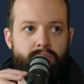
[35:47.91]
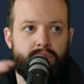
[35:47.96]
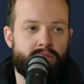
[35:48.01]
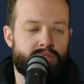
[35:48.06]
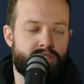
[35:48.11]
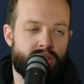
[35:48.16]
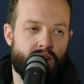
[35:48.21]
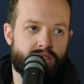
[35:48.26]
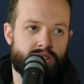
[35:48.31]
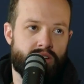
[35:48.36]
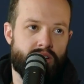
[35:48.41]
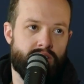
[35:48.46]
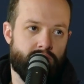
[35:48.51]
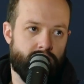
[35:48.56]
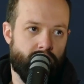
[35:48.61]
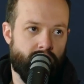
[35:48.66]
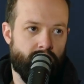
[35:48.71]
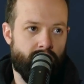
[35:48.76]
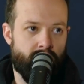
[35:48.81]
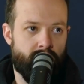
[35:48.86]
But it starts in
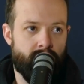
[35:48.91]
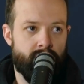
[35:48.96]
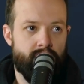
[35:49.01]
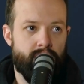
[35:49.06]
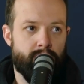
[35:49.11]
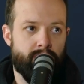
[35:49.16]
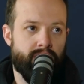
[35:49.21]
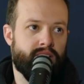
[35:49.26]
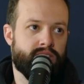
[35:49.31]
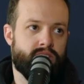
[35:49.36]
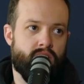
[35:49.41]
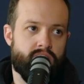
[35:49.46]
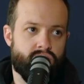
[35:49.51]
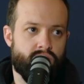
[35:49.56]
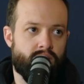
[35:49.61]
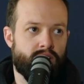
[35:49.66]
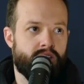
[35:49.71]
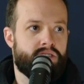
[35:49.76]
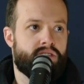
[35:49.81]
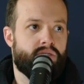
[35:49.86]
Australia because
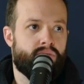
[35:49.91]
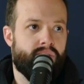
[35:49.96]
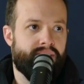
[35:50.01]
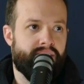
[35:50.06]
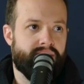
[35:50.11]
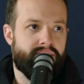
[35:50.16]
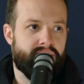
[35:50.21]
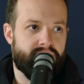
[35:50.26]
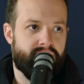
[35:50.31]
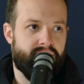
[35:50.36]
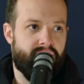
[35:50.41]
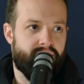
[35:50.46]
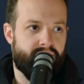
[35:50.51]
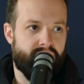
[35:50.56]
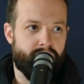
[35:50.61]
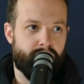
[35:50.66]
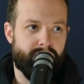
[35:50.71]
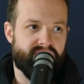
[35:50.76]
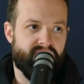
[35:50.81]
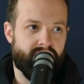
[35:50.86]
Australia is the one that doesn't have
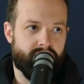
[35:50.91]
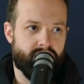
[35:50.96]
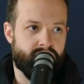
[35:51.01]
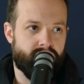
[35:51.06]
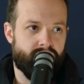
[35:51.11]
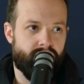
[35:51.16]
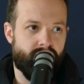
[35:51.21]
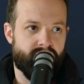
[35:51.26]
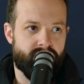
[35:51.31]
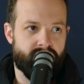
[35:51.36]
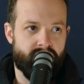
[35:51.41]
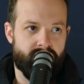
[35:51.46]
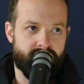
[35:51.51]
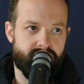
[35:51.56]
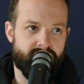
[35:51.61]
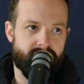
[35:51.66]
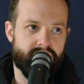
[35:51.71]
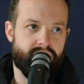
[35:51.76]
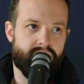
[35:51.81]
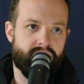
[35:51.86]
any protections for their
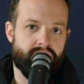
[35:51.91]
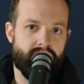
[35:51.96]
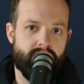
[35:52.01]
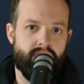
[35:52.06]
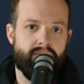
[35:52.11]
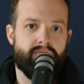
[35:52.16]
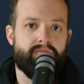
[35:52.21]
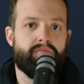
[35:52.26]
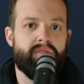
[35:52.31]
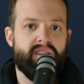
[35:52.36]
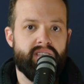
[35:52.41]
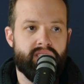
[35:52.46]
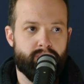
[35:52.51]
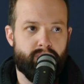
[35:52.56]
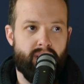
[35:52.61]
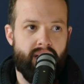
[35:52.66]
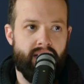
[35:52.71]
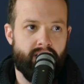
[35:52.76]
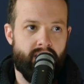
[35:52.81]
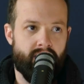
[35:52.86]
citizens to be
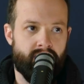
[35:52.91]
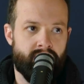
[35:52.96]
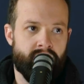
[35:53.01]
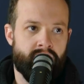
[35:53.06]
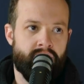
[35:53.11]
spied on.